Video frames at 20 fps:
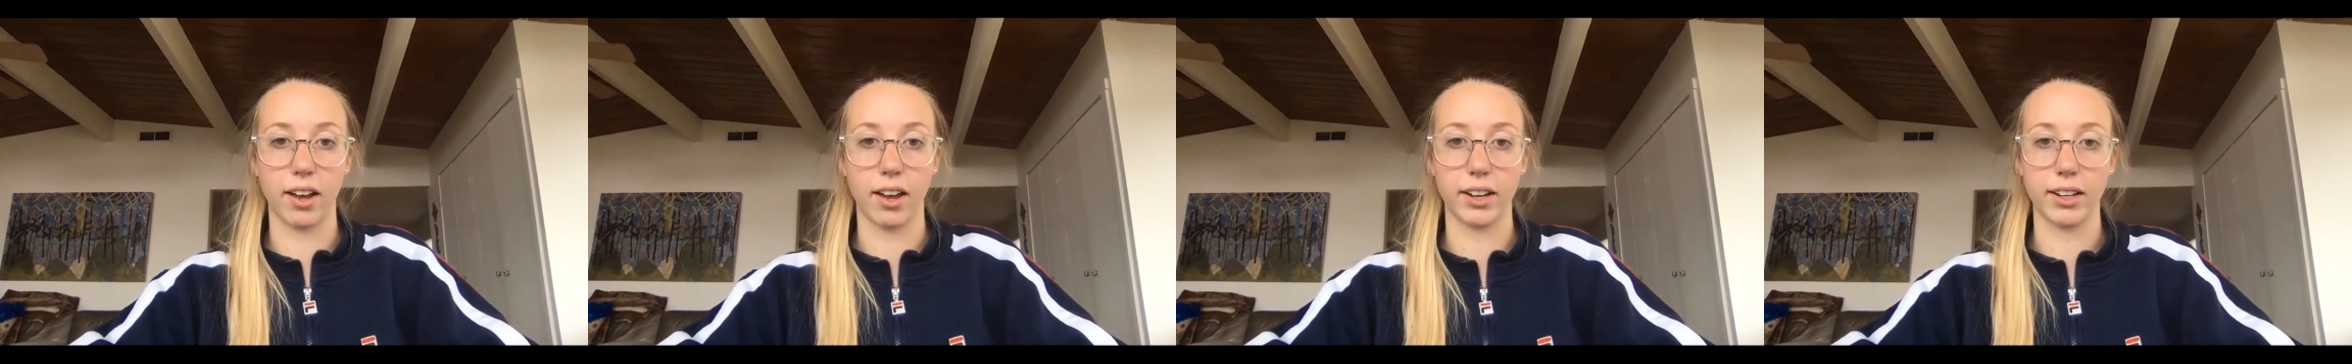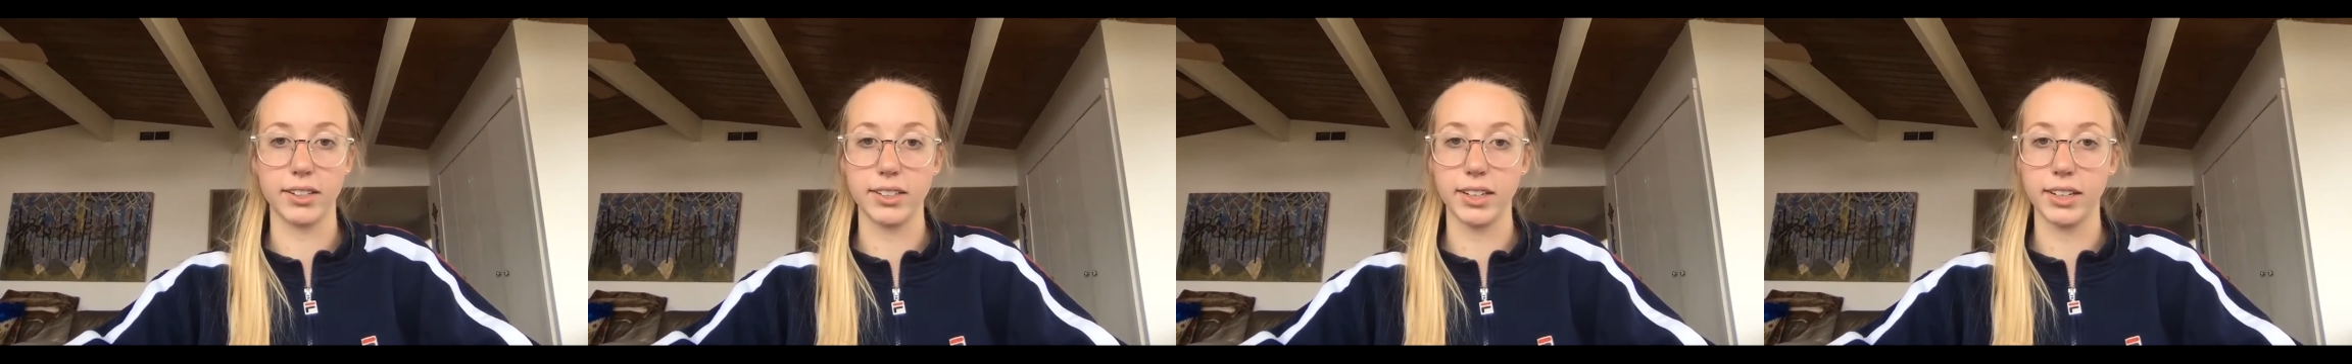
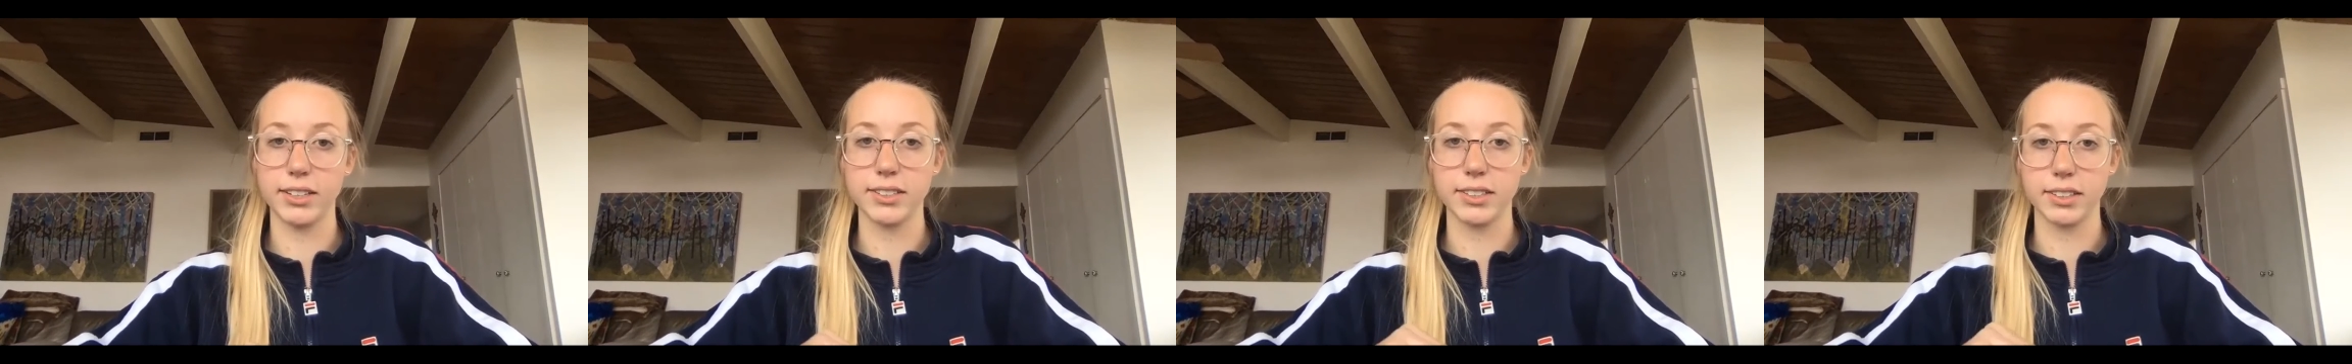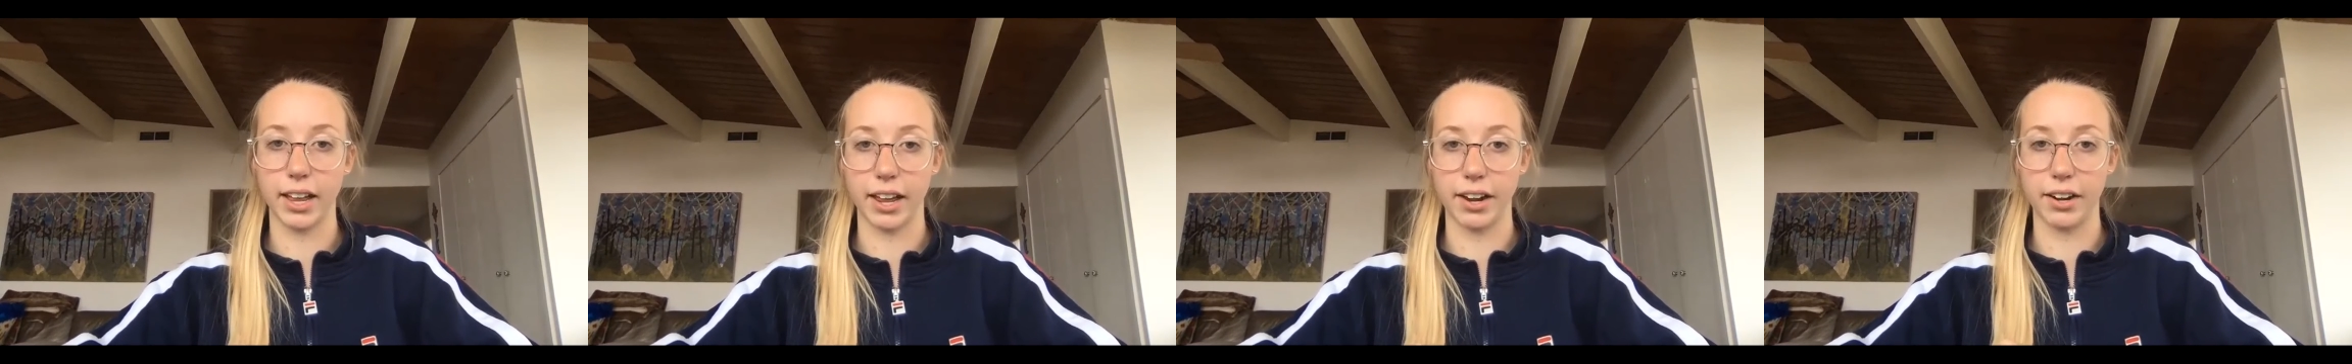
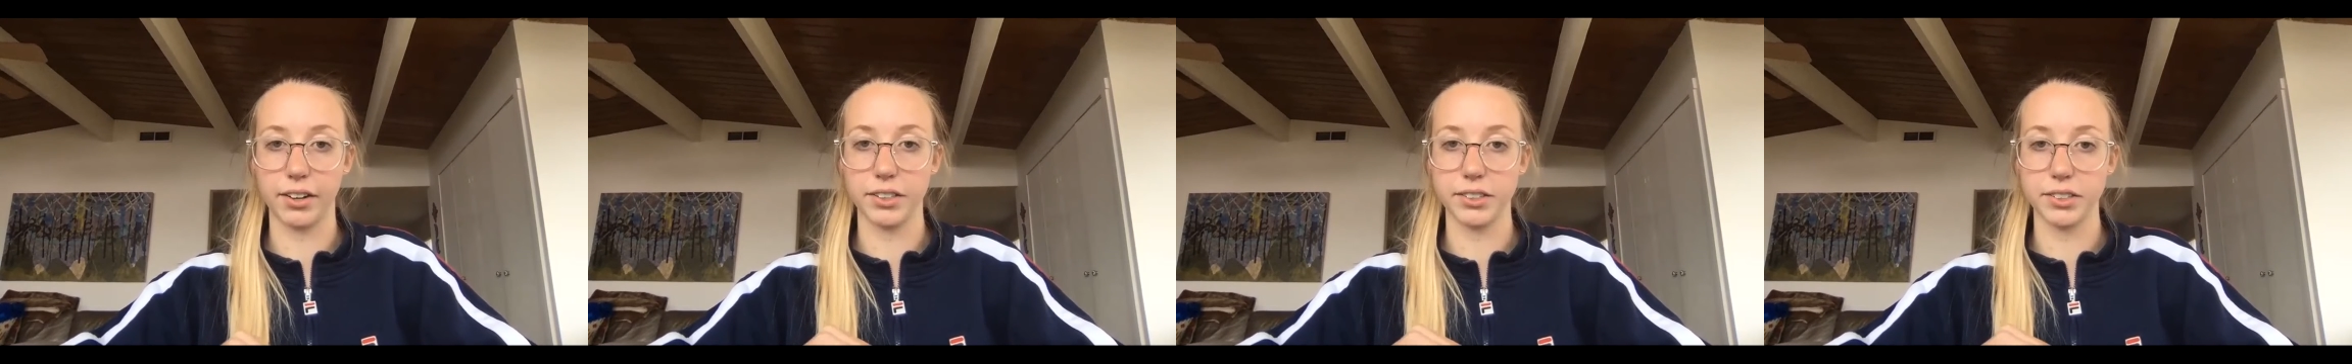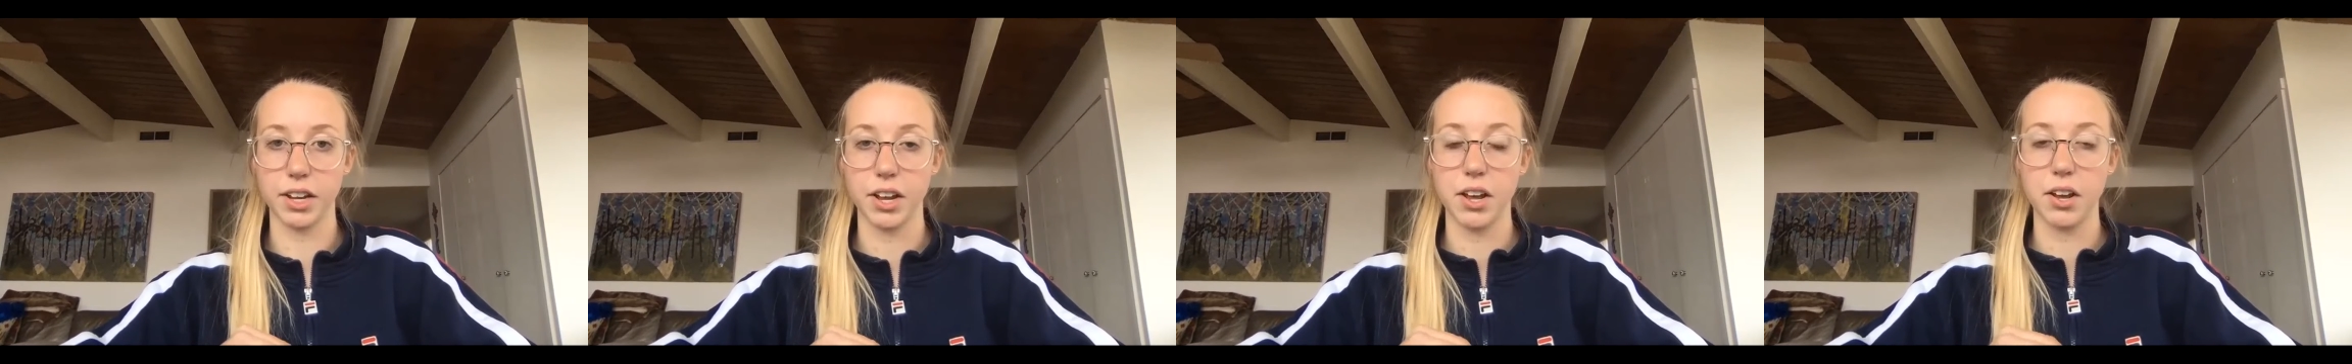contains
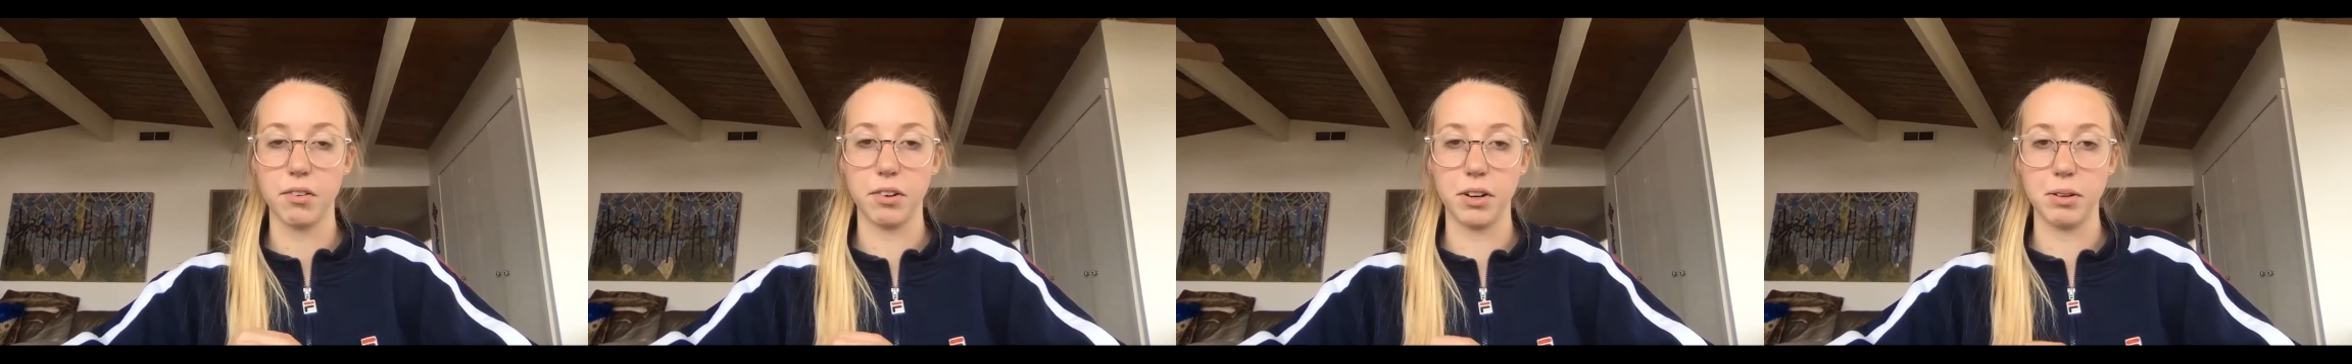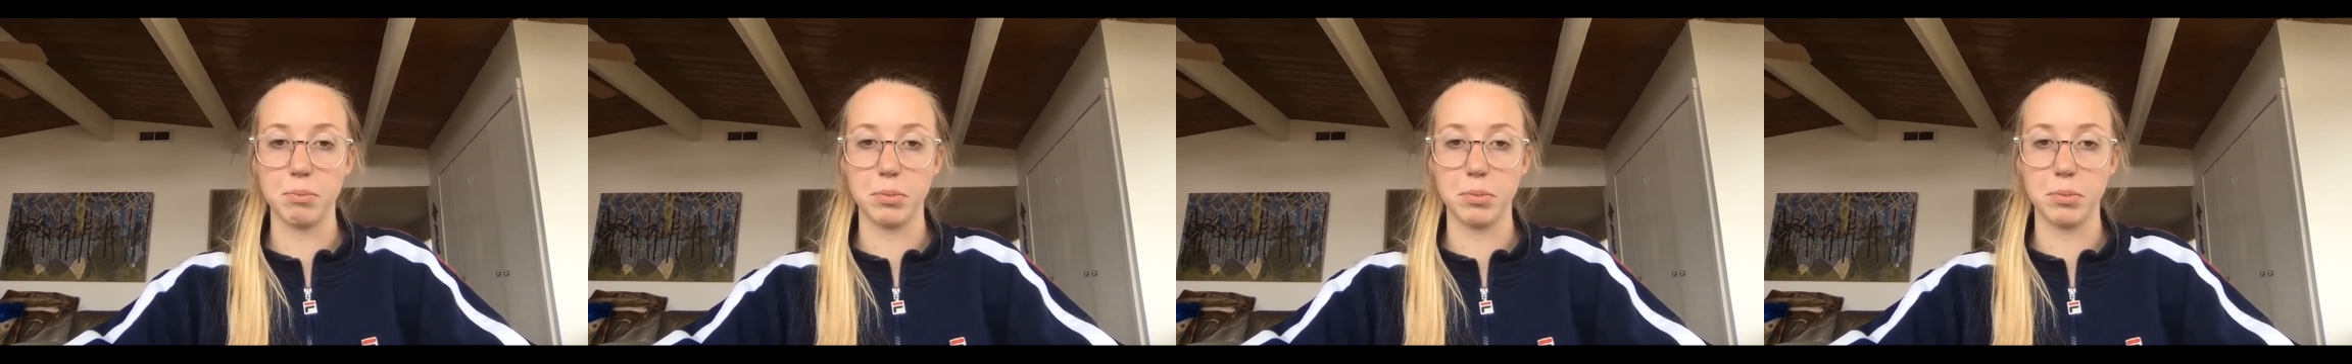letters written